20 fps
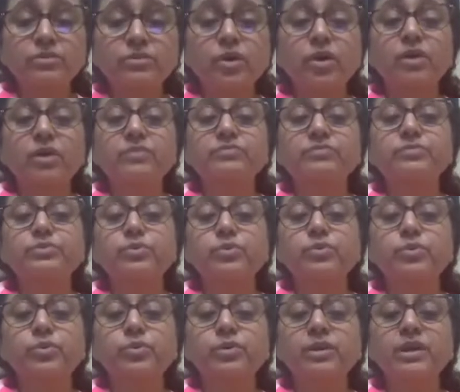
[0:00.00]
of
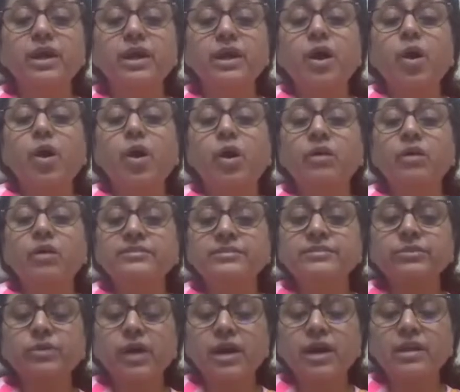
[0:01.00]
node
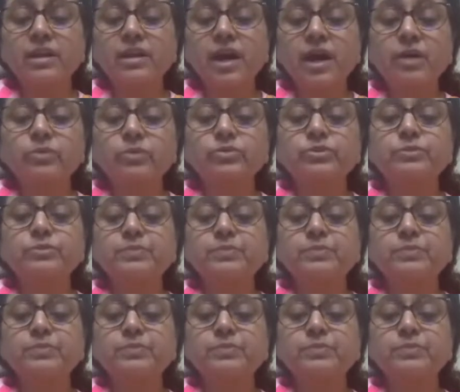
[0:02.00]
also allows